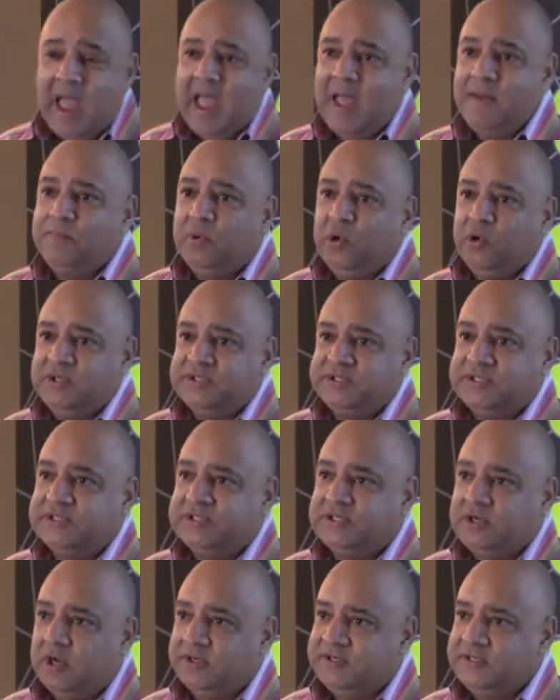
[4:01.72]
employers are
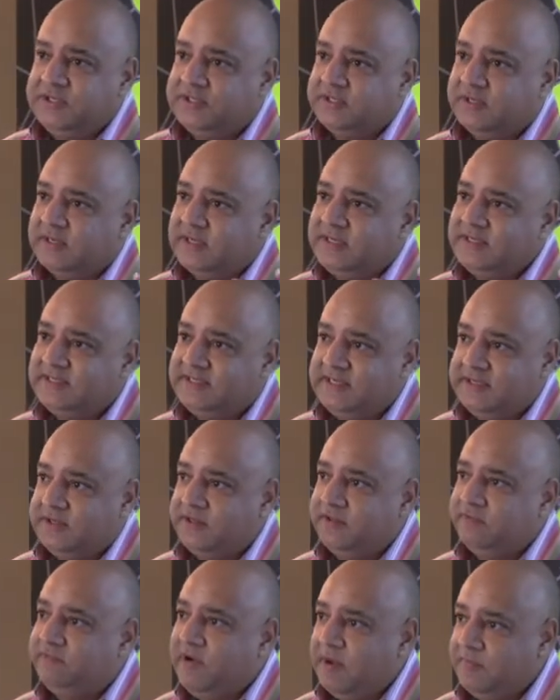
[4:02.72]
starting to consider
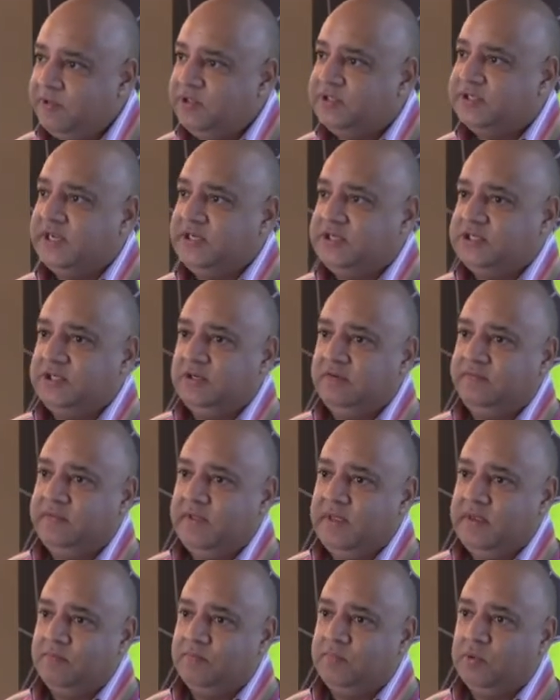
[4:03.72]
the reputation of
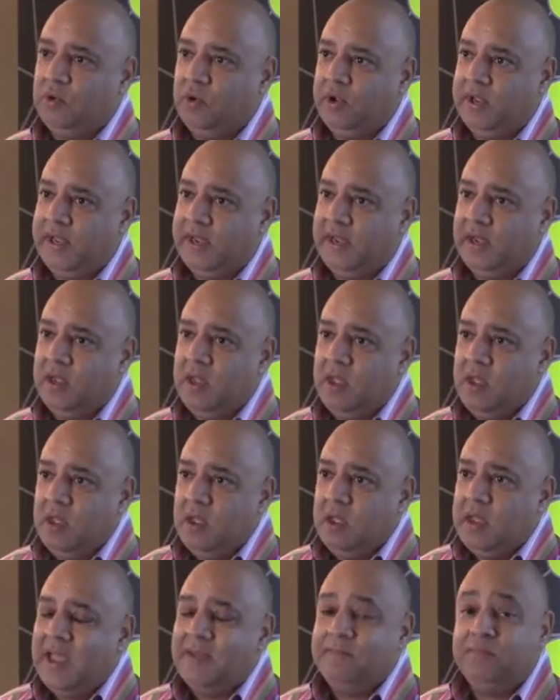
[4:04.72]
the
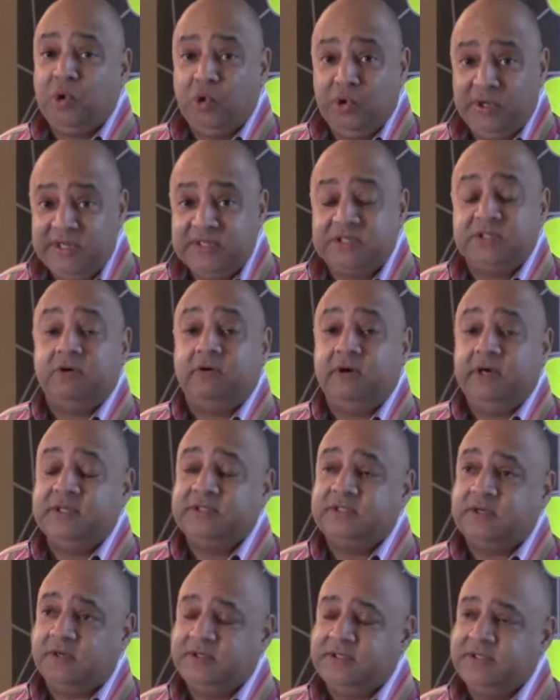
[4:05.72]
employees are
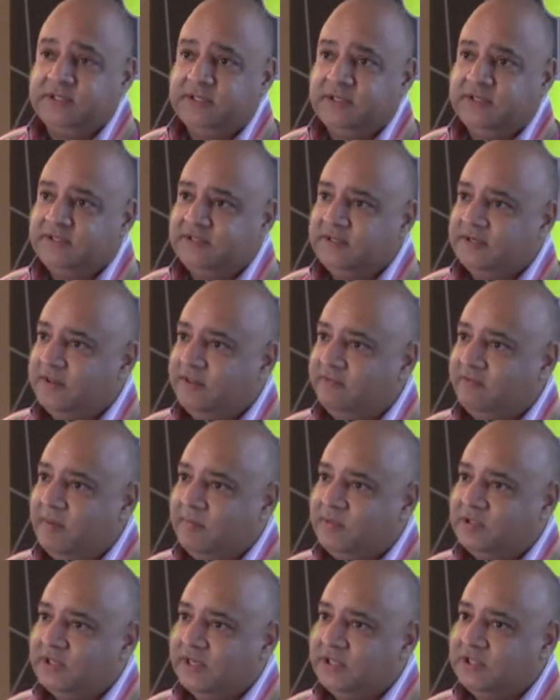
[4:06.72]
starting to consider the
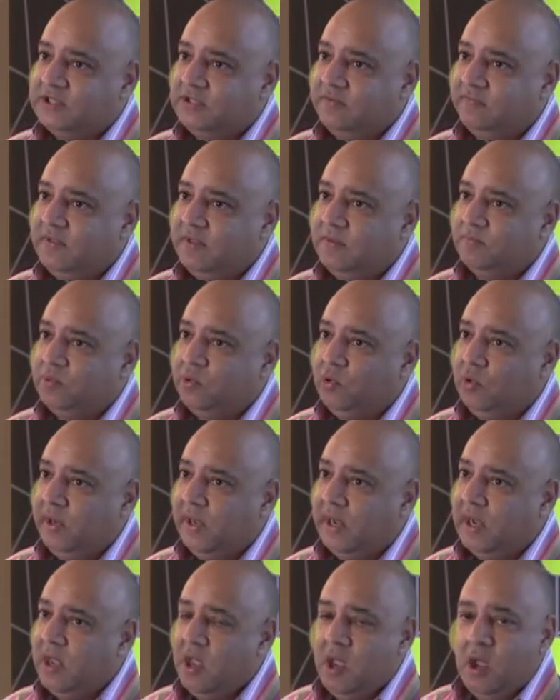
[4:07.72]
reputation of the
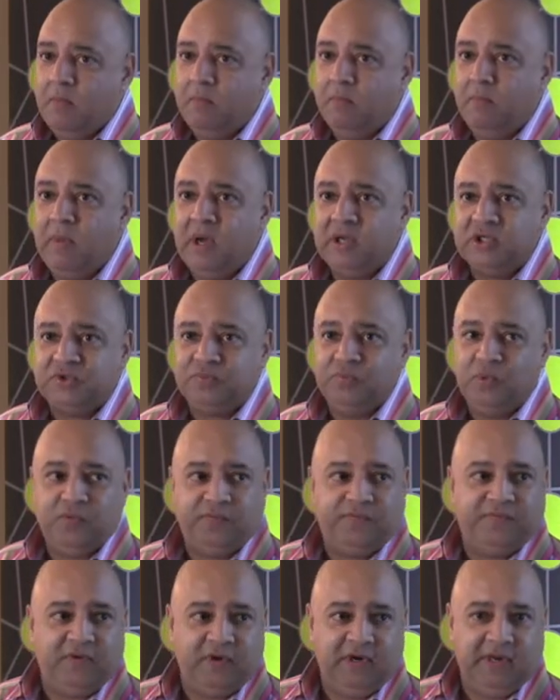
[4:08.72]
employer much more
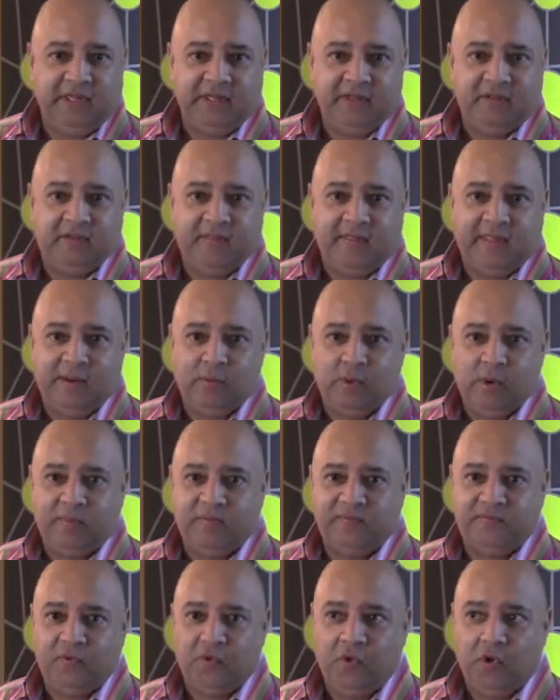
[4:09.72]
fully than they were
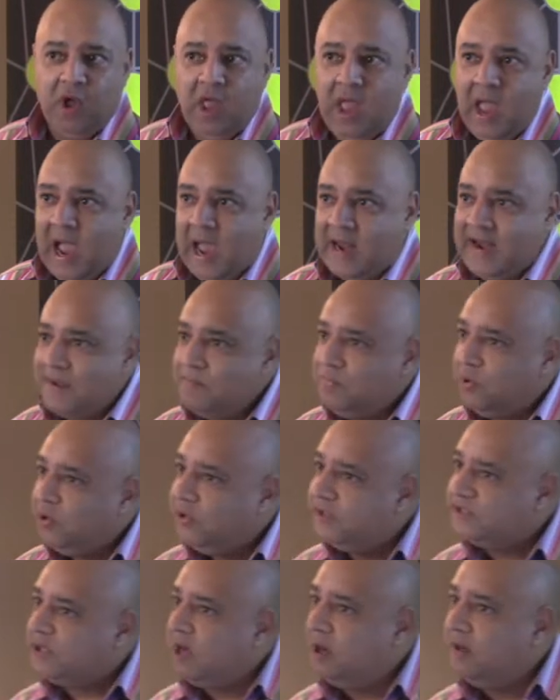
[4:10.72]
before. And
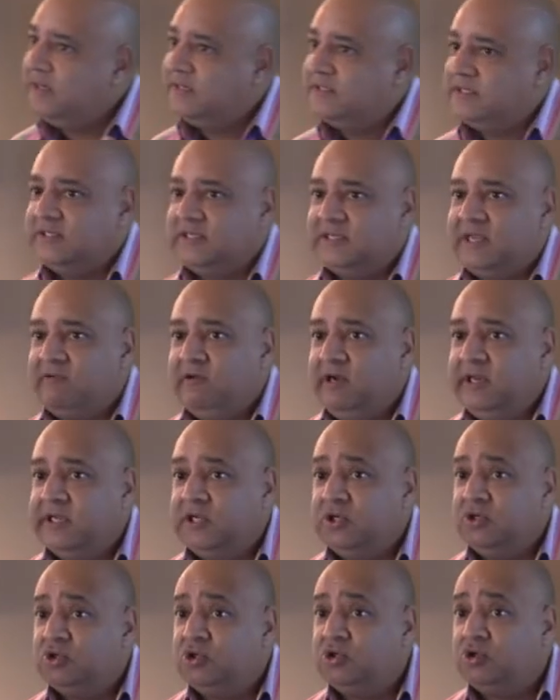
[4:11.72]
employers can't necessarily
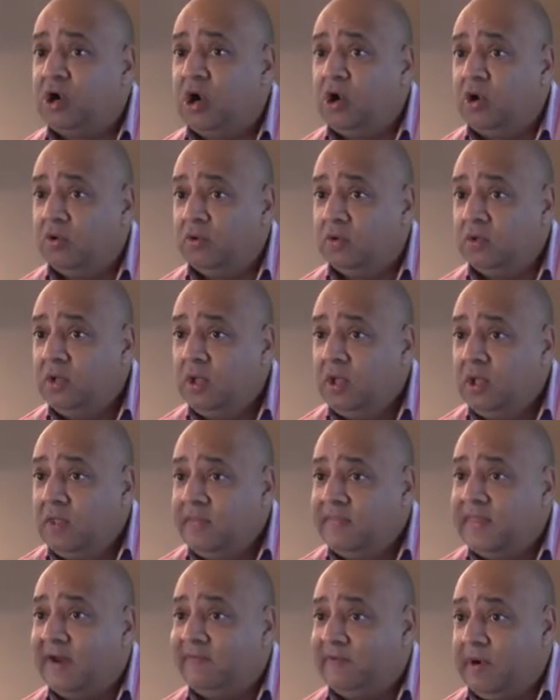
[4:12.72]
control
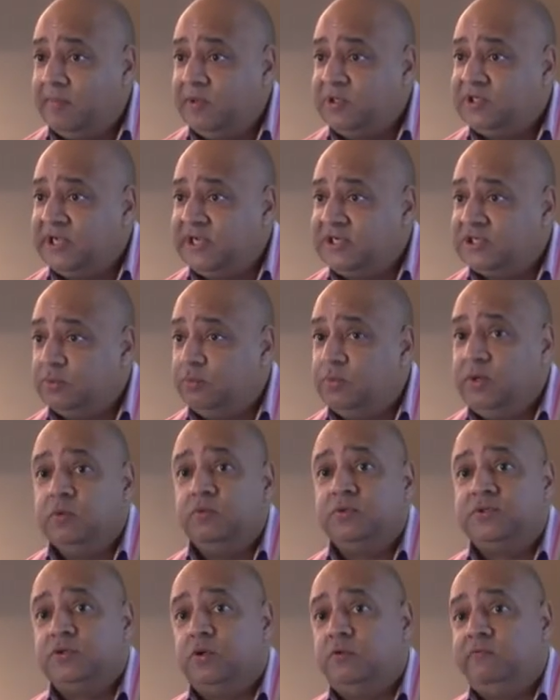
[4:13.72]
that reputation. We
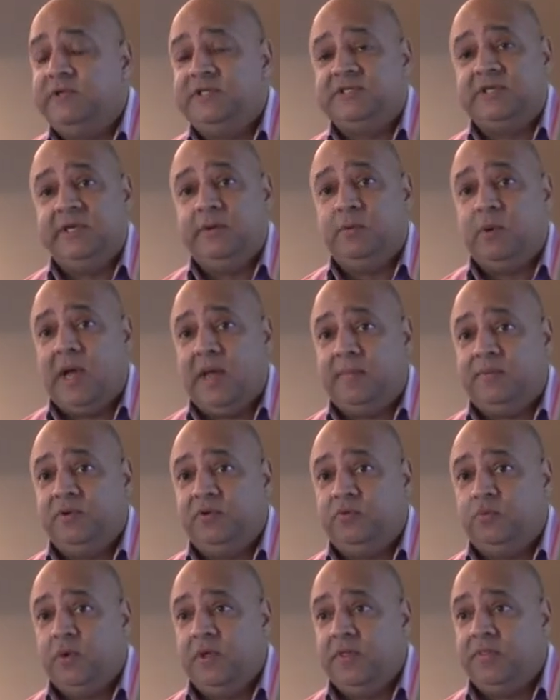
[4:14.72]
all saw recently what
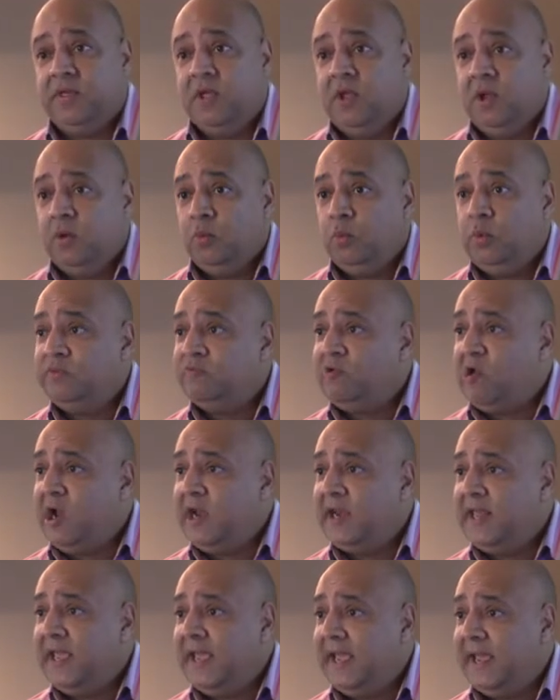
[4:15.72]
happened with
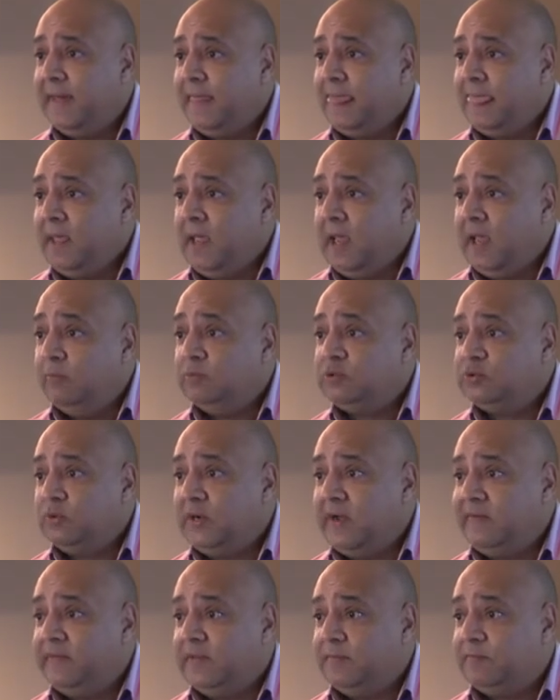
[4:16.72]
Ryanair. It was
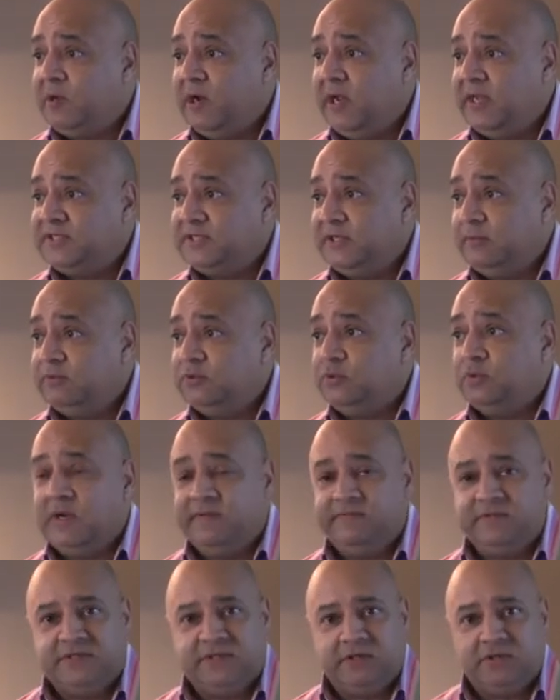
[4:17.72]
all over the press, it was all
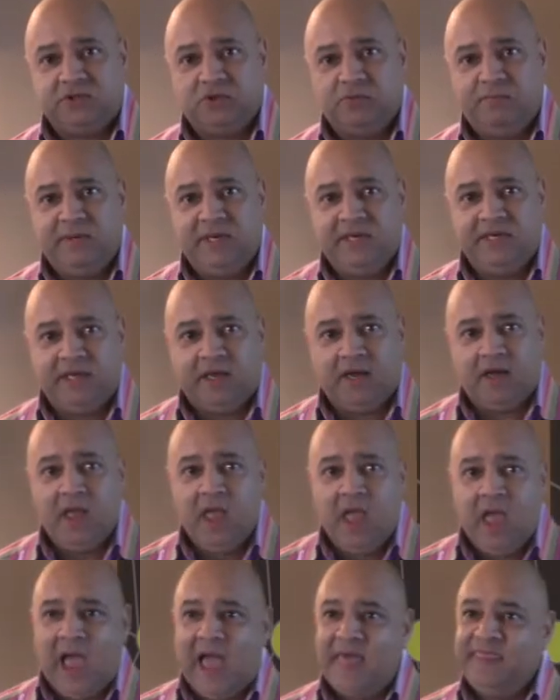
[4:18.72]
over social media,
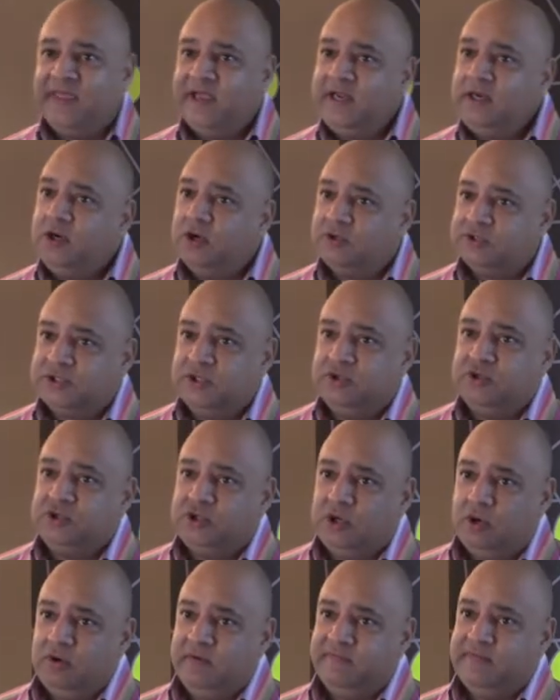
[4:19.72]
and they lost
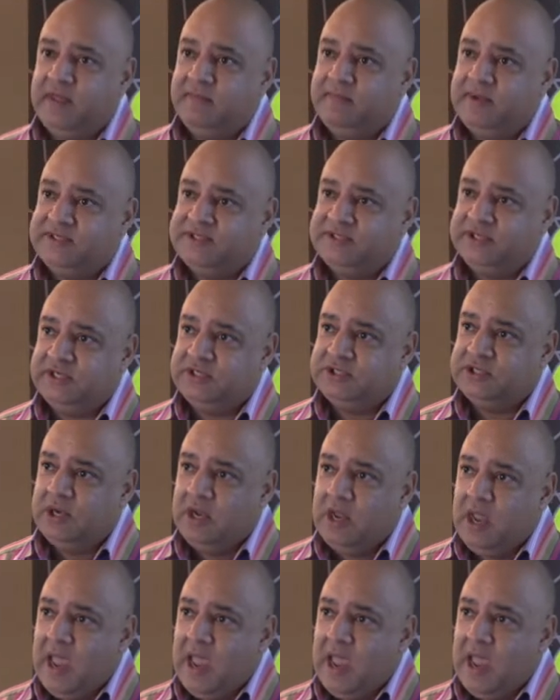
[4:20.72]
control of their message.